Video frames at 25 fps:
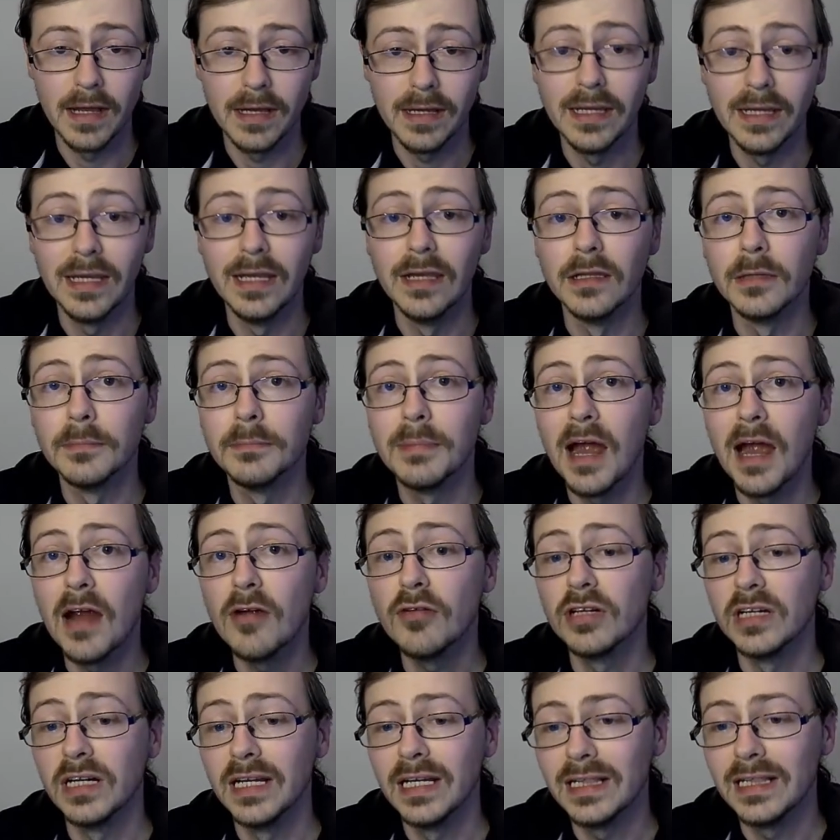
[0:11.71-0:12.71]
He is
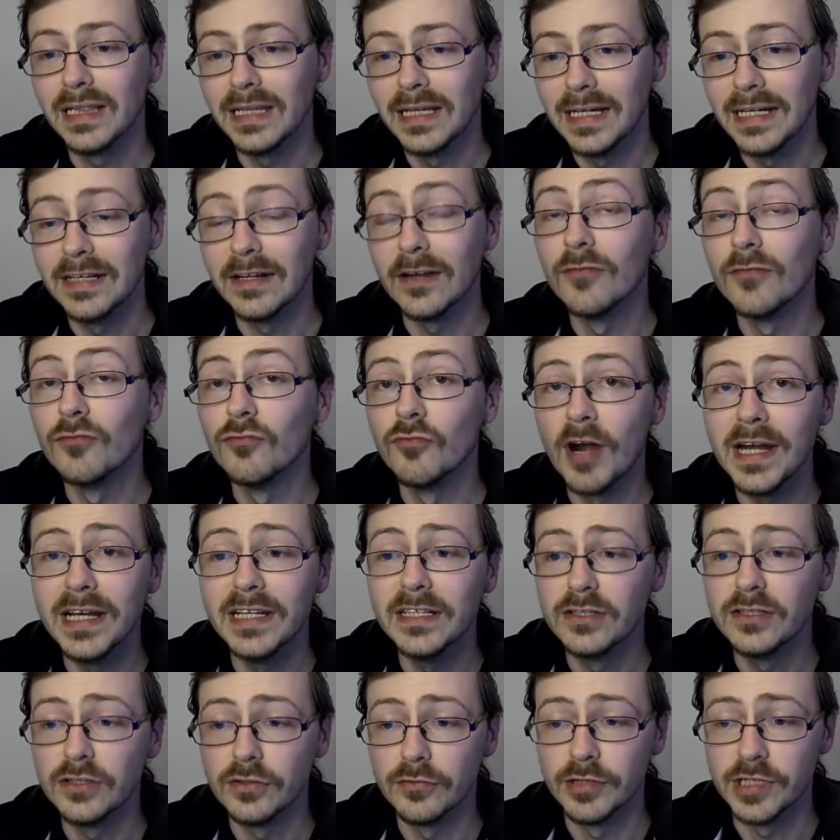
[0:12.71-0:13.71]
apparently cleared and ready
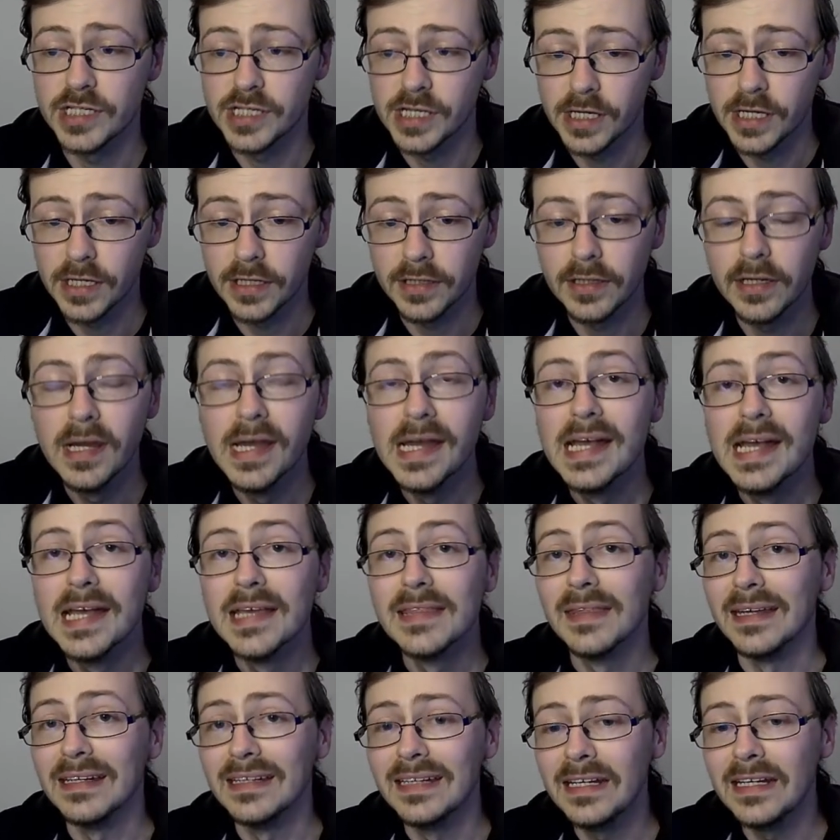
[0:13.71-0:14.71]
to return.
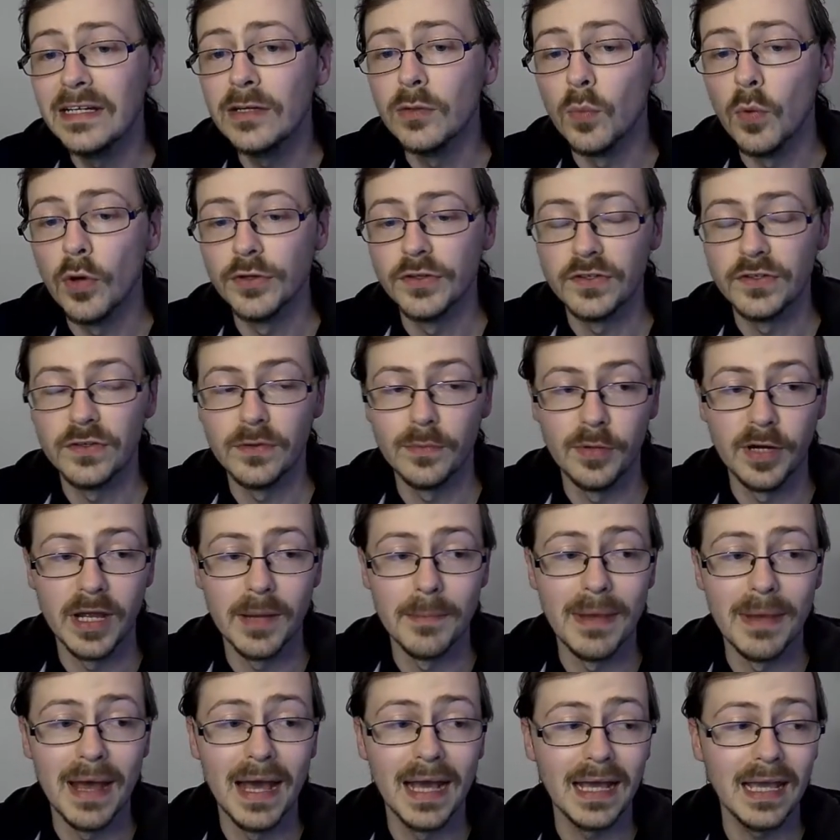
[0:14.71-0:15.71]
They didn't want to bring him
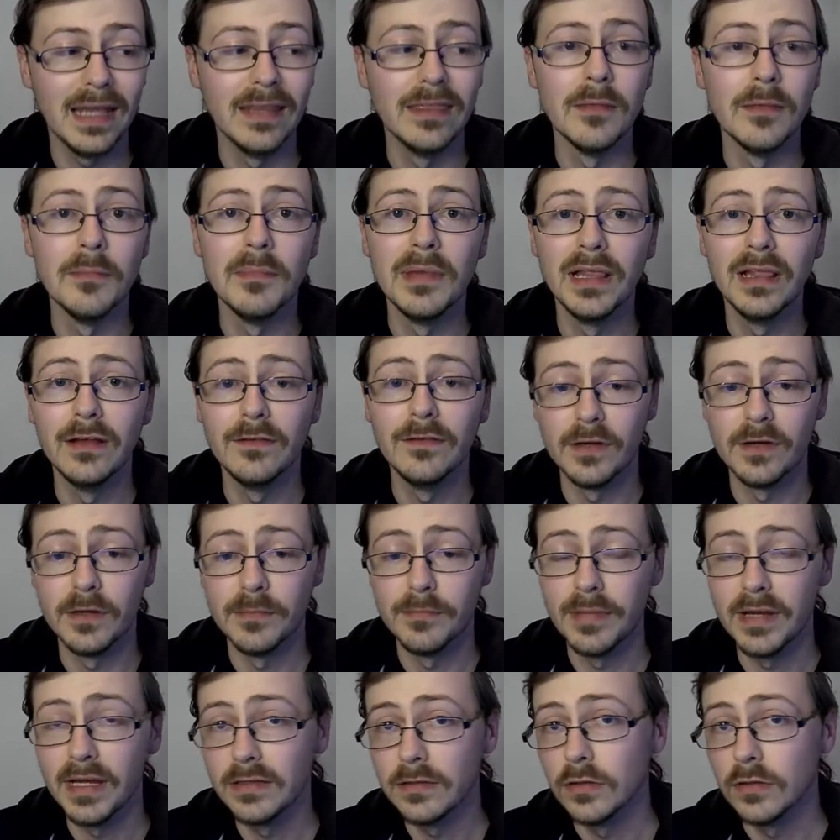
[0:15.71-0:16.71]
back in the middle of an
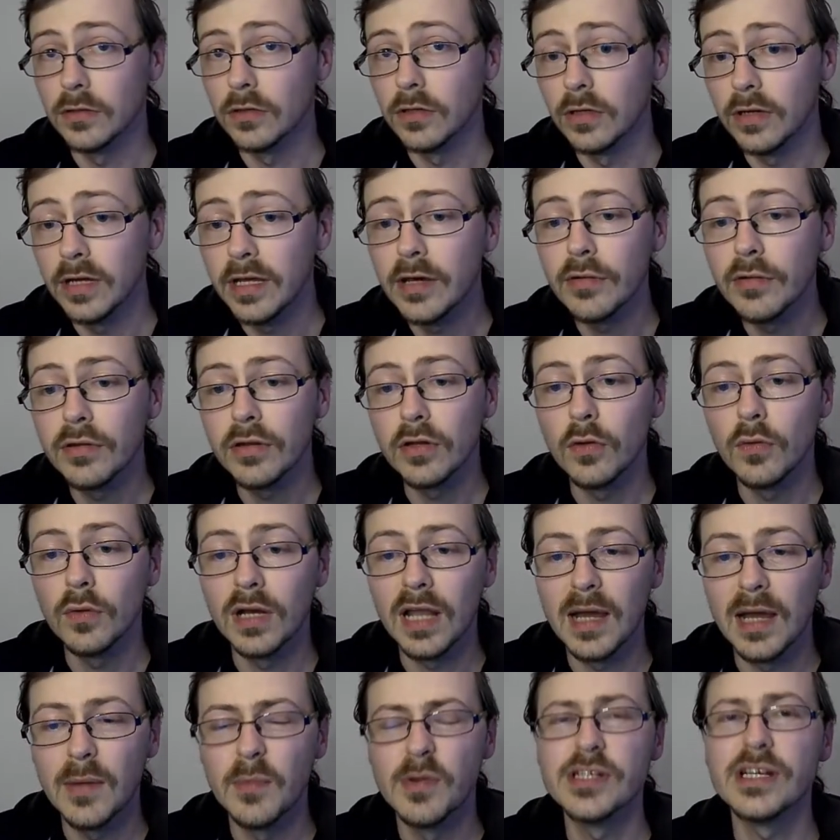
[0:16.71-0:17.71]
Humberto Carrillo
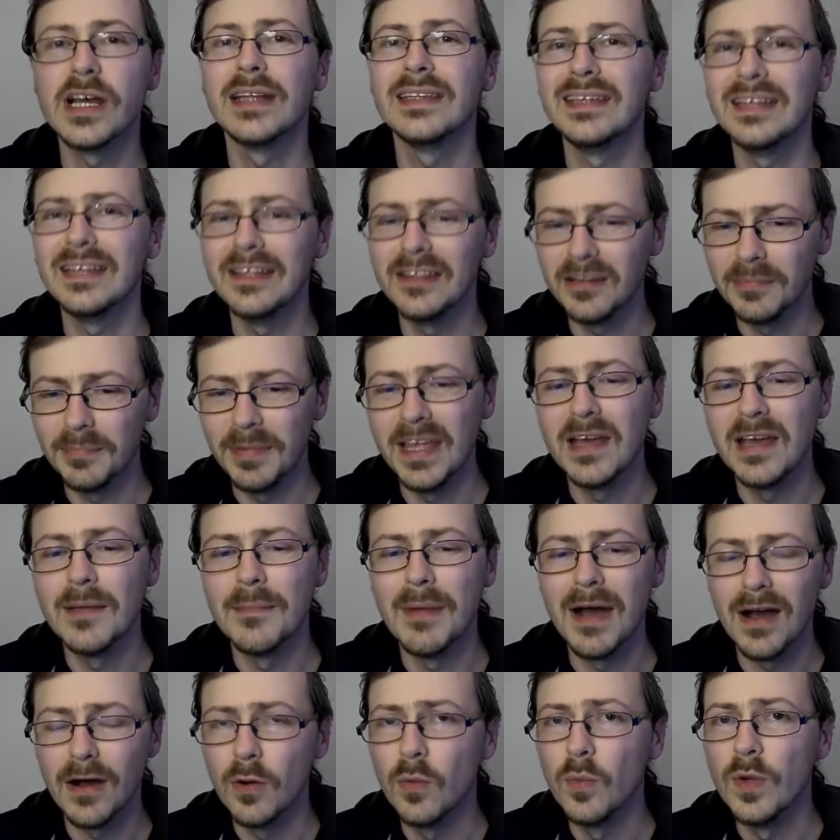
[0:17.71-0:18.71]
storyline, which I did speak
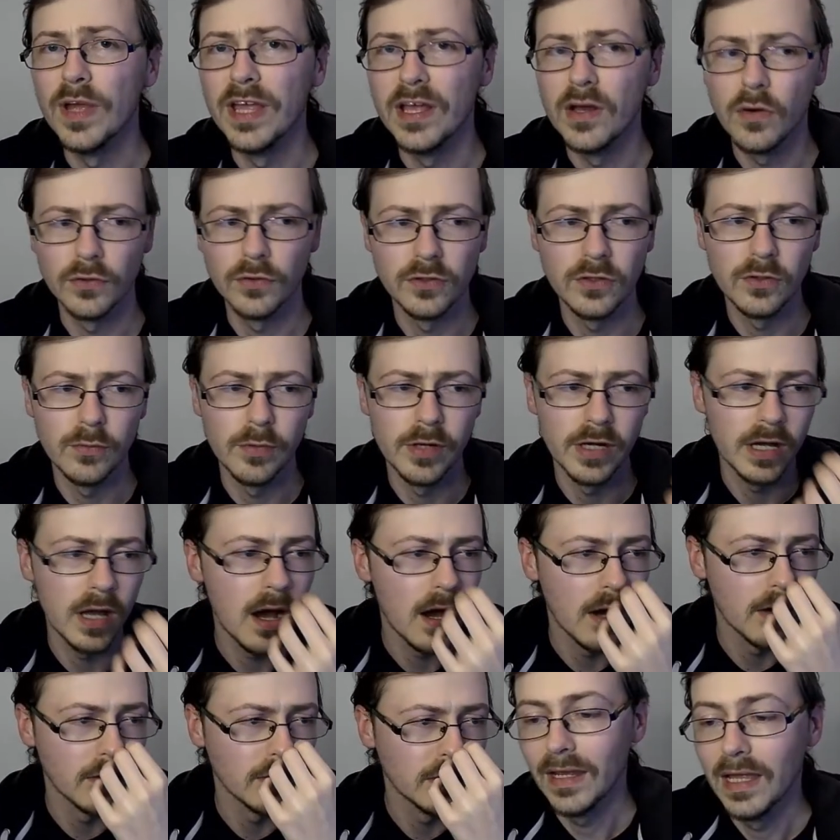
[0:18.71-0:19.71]
about a week or two
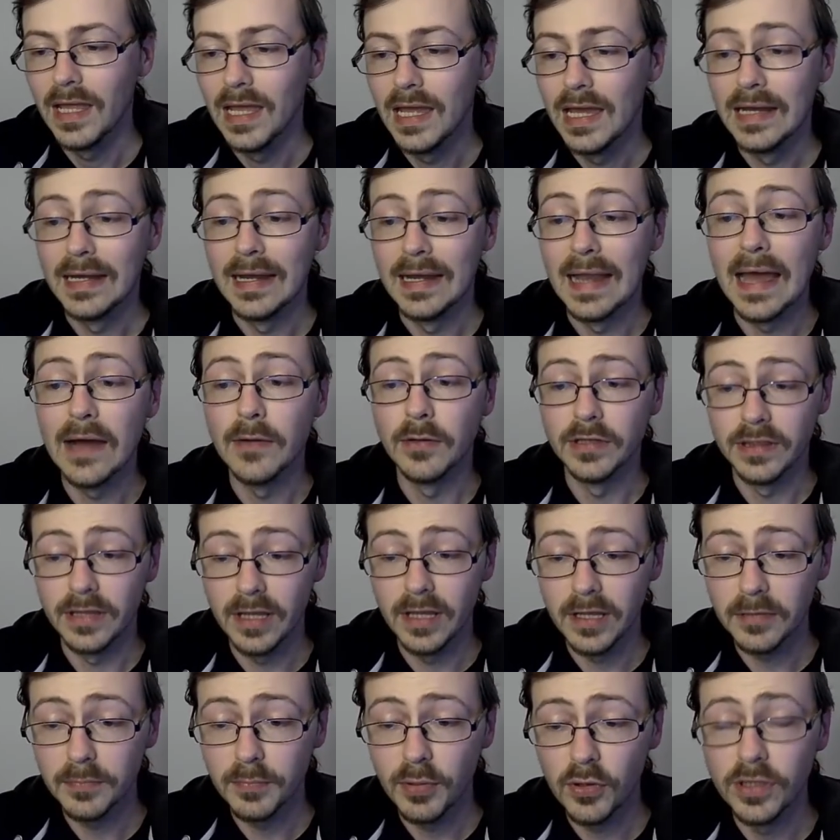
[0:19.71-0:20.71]
ago. Now, at this
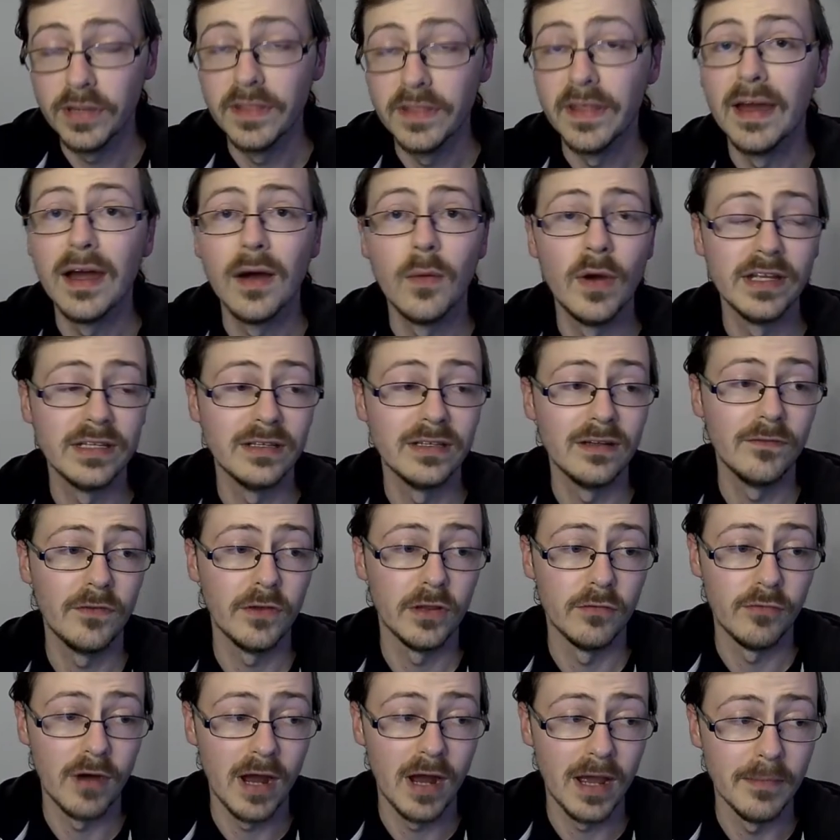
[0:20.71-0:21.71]
point, they are waiting for the
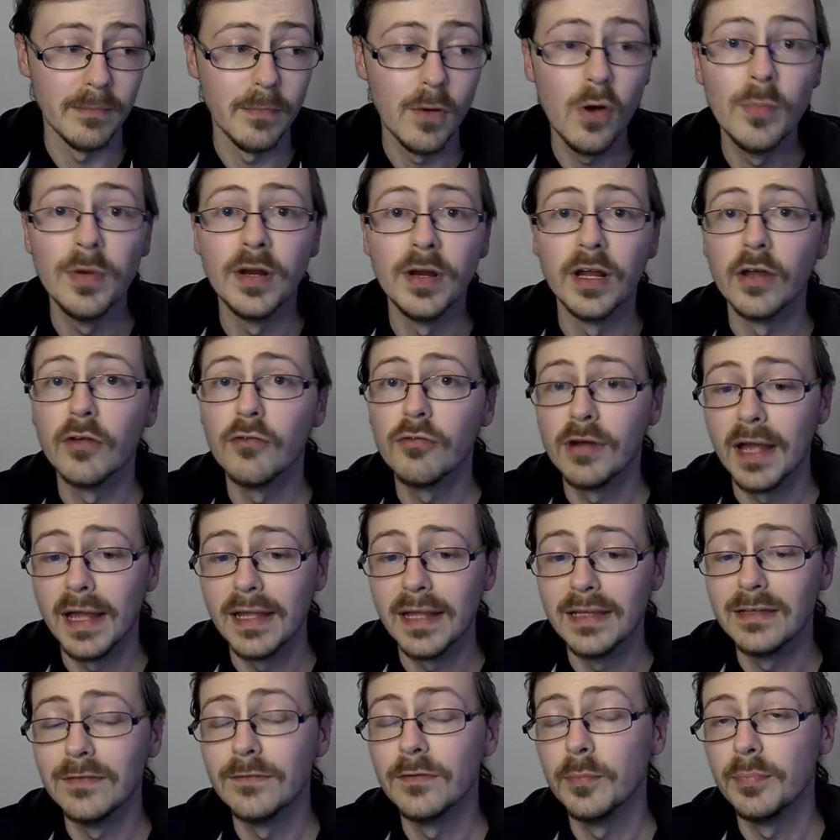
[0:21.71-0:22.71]
right moment, and
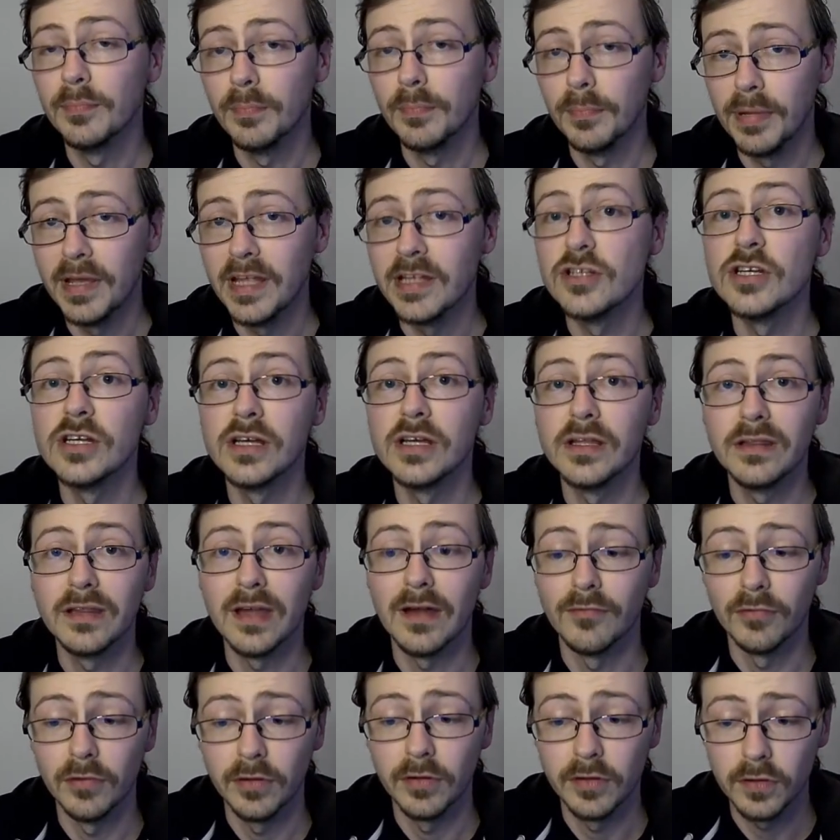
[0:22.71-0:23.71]
creative are pitching
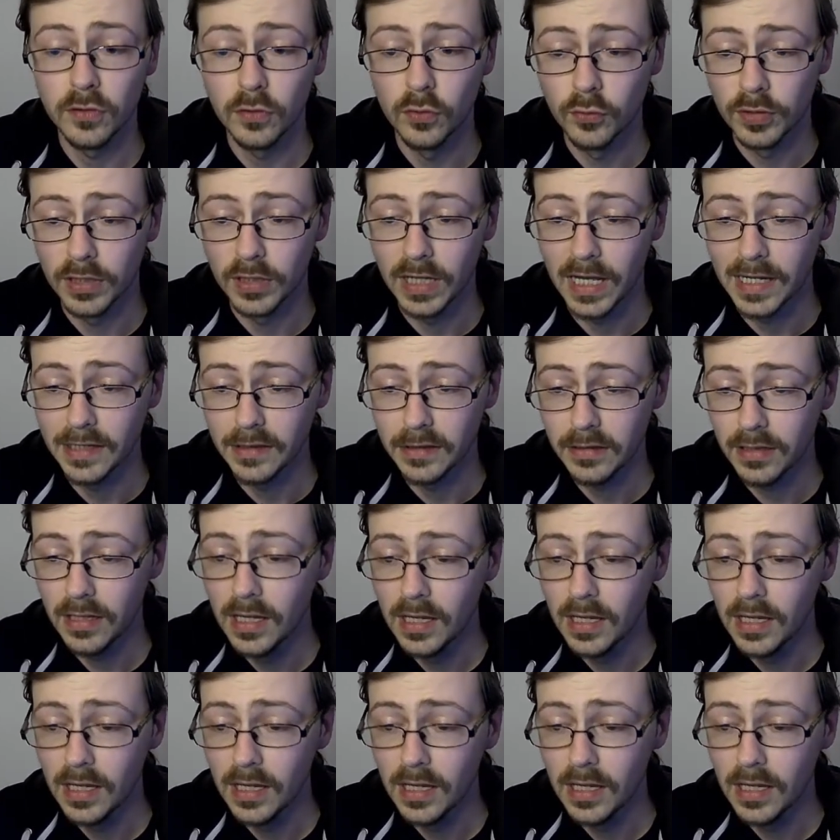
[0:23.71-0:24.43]
several storylines.